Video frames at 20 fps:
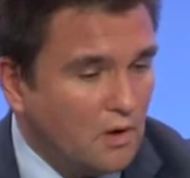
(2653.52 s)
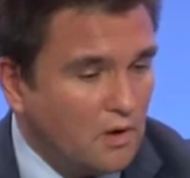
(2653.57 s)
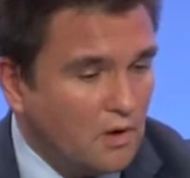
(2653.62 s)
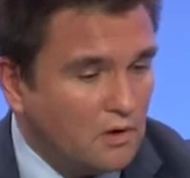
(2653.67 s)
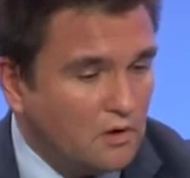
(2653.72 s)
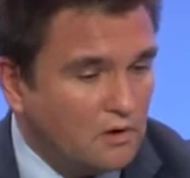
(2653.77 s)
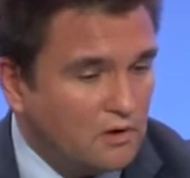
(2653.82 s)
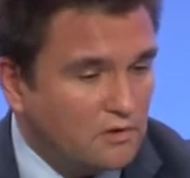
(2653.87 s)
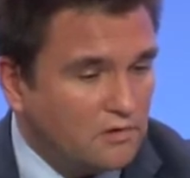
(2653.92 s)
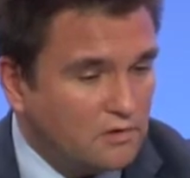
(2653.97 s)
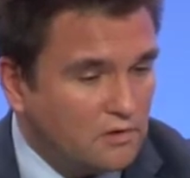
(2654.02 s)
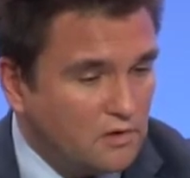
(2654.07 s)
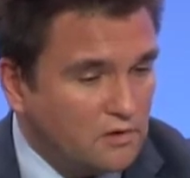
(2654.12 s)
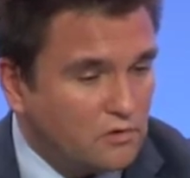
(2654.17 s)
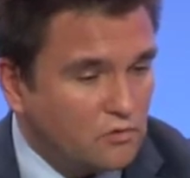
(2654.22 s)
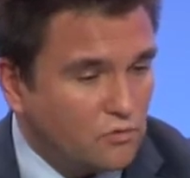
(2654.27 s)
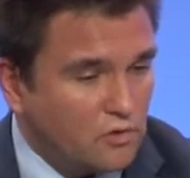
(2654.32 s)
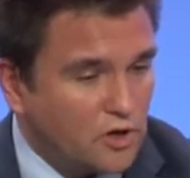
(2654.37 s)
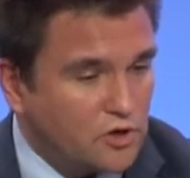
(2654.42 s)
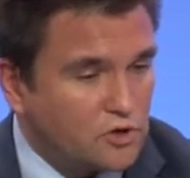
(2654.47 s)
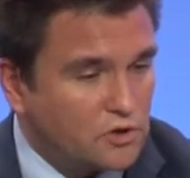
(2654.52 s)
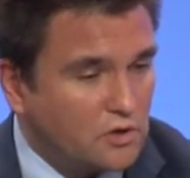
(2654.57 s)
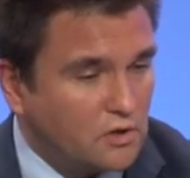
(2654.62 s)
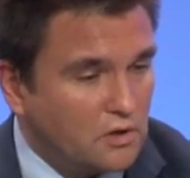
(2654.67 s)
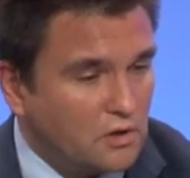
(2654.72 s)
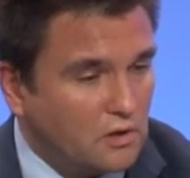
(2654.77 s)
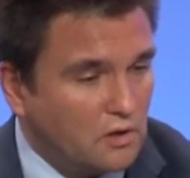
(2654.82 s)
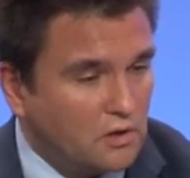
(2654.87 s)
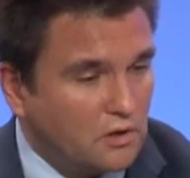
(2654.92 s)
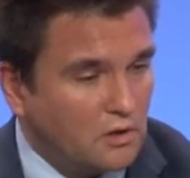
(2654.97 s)
He sees
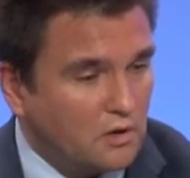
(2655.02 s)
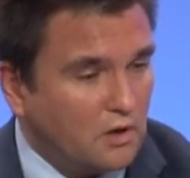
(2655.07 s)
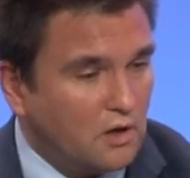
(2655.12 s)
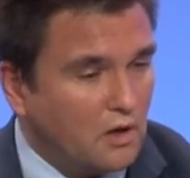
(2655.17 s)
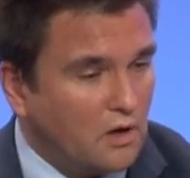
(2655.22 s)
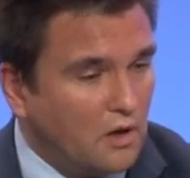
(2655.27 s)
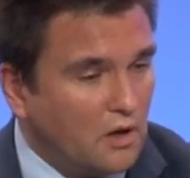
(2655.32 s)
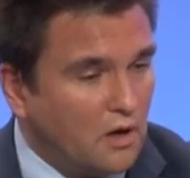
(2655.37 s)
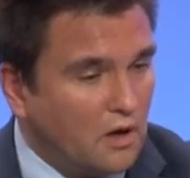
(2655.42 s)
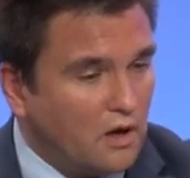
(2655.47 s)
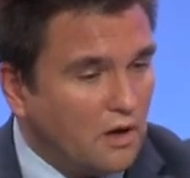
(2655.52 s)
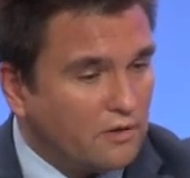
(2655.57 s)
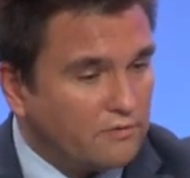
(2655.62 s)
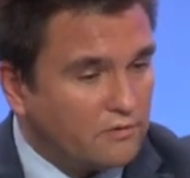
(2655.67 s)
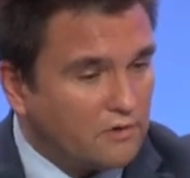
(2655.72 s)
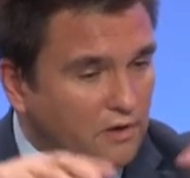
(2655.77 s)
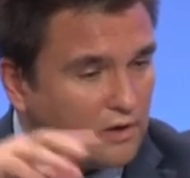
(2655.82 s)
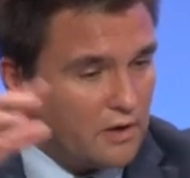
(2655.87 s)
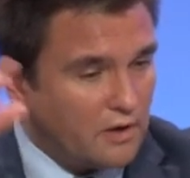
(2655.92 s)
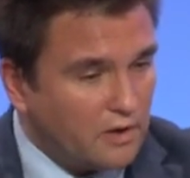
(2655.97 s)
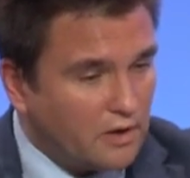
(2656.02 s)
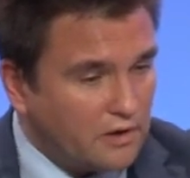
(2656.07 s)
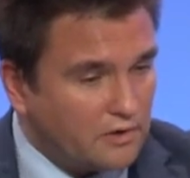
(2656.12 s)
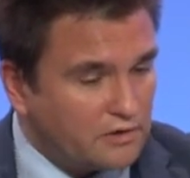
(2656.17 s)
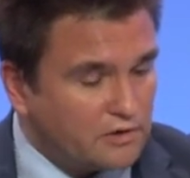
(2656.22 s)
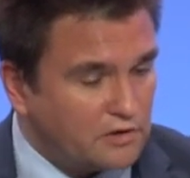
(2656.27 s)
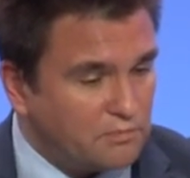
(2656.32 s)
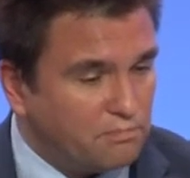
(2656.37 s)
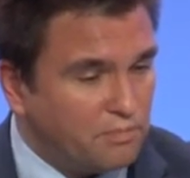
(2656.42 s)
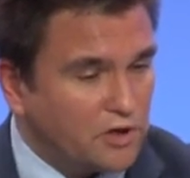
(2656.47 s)
Russia as a
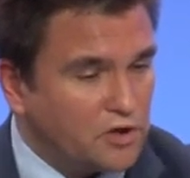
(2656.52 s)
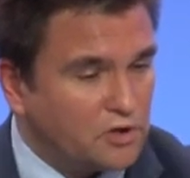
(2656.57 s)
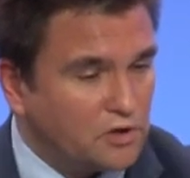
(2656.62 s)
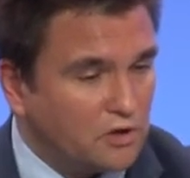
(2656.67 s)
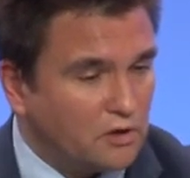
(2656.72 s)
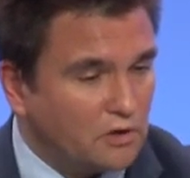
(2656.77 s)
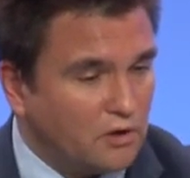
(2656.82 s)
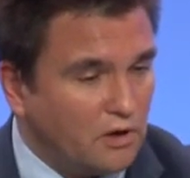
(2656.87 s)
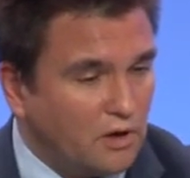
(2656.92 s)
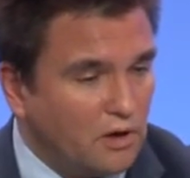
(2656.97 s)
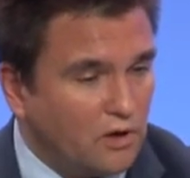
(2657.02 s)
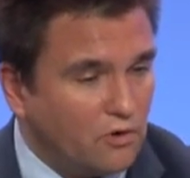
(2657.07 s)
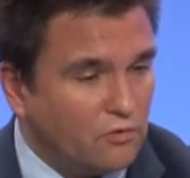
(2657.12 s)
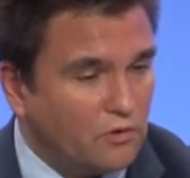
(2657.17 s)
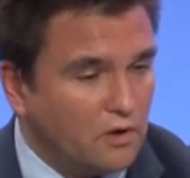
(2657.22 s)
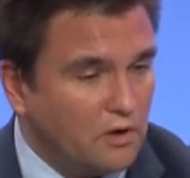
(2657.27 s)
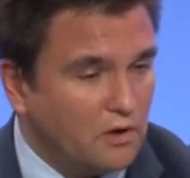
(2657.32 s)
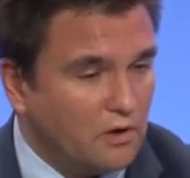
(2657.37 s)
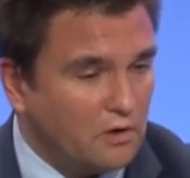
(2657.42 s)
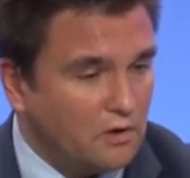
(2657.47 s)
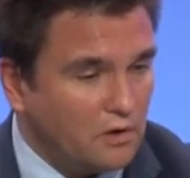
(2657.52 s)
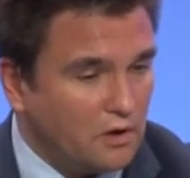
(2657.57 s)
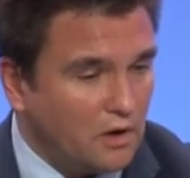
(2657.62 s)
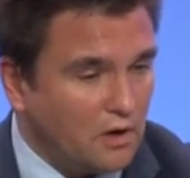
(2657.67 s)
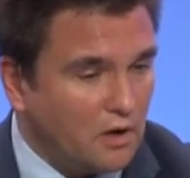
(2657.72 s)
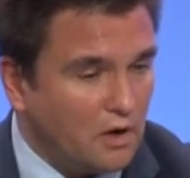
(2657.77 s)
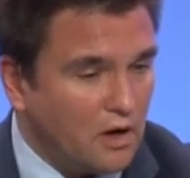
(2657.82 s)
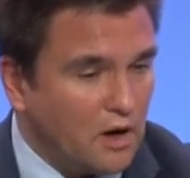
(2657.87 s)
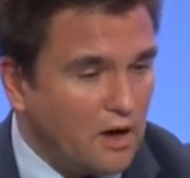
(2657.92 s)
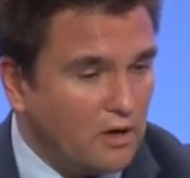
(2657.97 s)
special area,
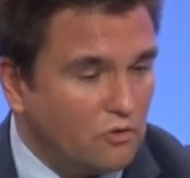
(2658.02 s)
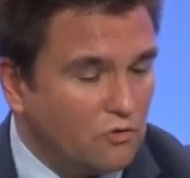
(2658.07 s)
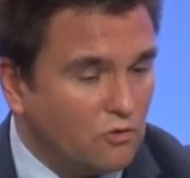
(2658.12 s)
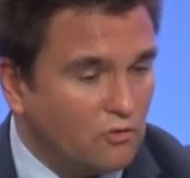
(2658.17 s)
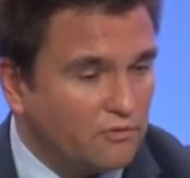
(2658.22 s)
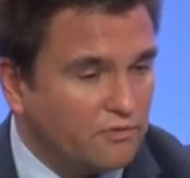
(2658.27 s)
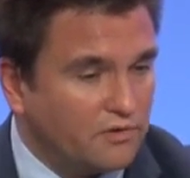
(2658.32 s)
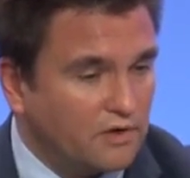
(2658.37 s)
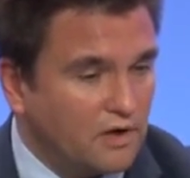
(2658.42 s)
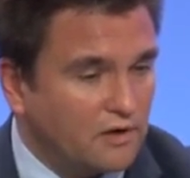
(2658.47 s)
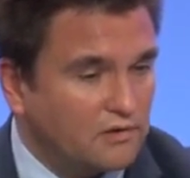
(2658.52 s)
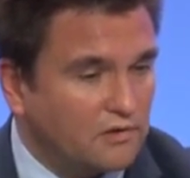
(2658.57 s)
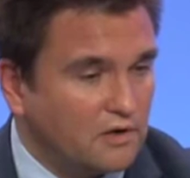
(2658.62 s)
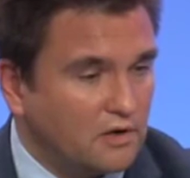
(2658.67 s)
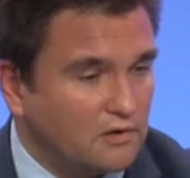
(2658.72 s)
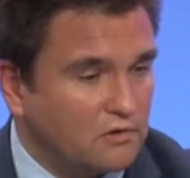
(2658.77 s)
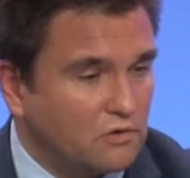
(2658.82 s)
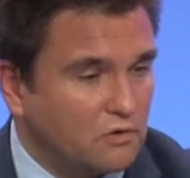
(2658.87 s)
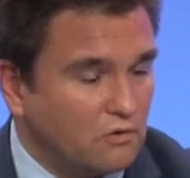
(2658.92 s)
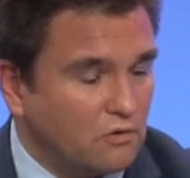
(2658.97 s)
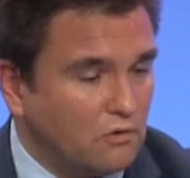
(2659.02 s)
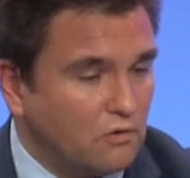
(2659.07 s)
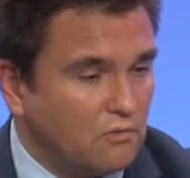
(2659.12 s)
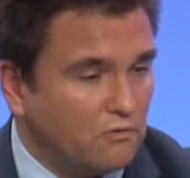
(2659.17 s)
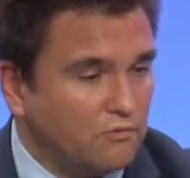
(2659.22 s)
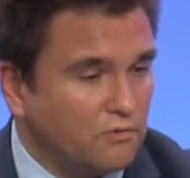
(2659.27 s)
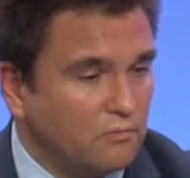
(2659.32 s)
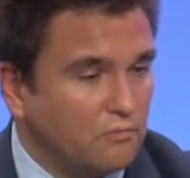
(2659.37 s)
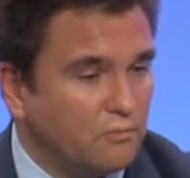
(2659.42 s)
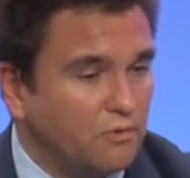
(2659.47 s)
a kind of successor
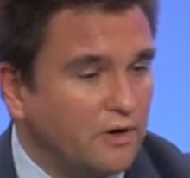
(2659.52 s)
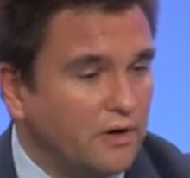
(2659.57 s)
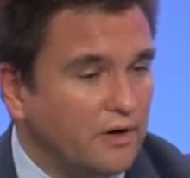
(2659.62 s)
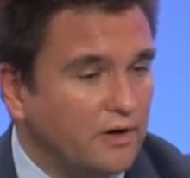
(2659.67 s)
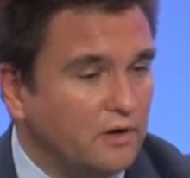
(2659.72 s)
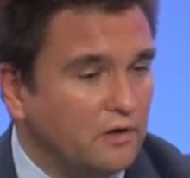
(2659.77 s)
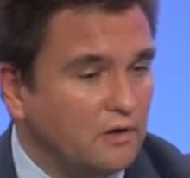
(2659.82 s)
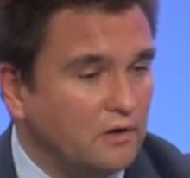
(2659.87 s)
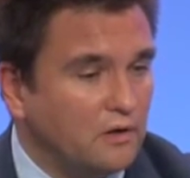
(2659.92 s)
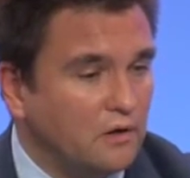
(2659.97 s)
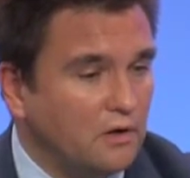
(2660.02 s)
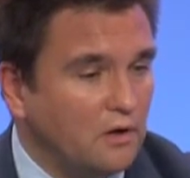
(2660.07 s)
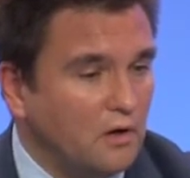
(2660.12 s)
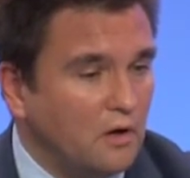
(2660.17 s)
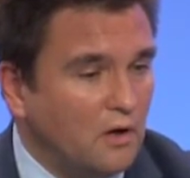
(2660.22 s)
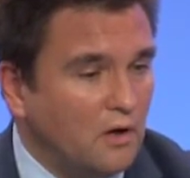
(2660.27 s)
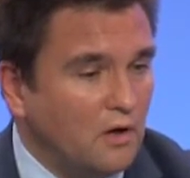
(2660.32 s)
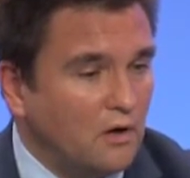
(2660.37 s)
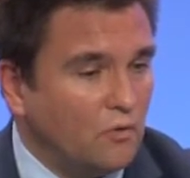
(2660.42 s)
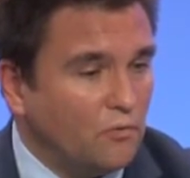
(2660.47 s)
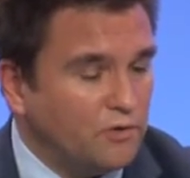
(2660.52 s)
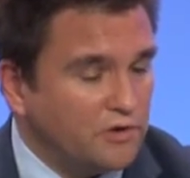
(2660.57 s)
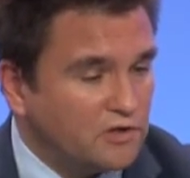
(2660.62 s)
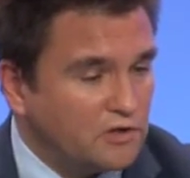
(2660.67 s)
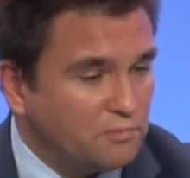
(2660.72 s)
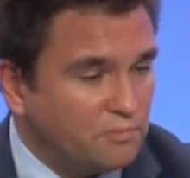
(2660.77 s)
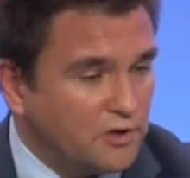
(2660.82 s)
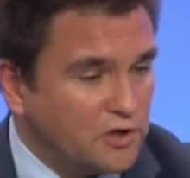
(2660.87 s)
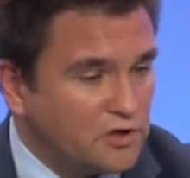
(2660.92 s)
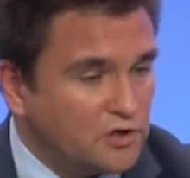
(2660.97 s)
of empire, with
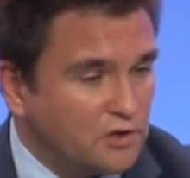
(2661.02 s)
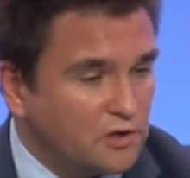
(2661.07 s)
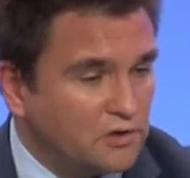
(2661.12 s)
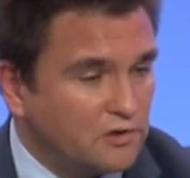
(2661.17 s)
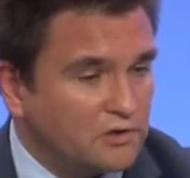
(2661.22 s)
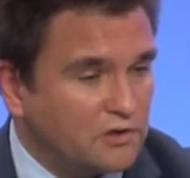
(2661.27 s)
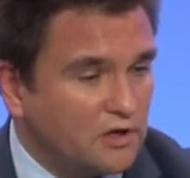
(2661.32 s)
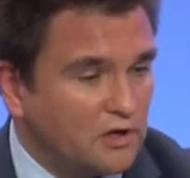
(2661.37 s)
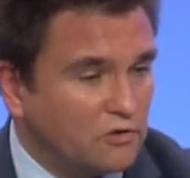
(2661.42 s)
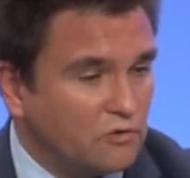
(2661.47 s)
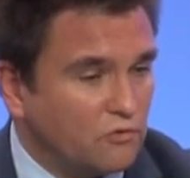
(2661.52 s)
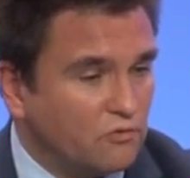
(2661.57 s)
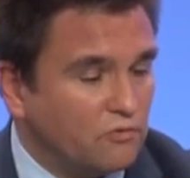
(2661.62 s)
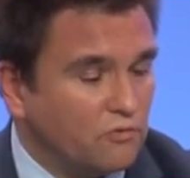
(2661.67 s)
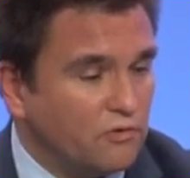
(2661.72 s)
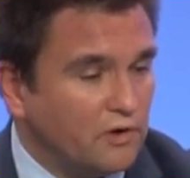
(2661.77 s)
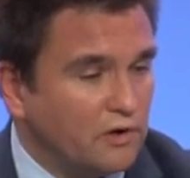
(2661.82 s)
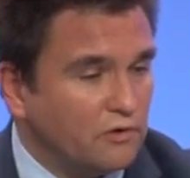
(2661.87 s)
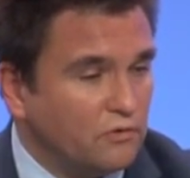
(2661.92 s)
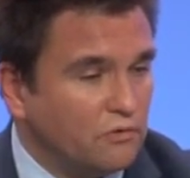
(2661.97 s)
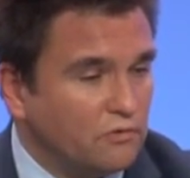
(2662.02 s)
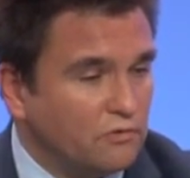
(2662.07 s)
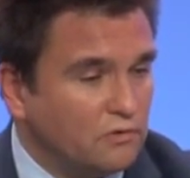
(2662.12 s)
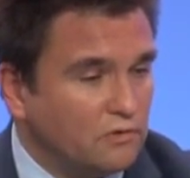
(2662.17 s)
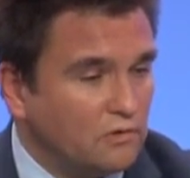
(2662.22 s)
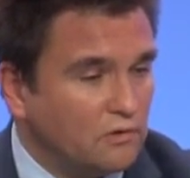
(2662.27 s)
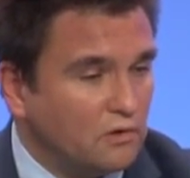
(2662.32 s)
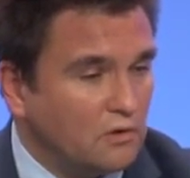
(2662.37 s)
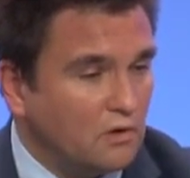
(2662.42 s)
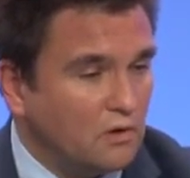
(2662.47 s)
special set of values.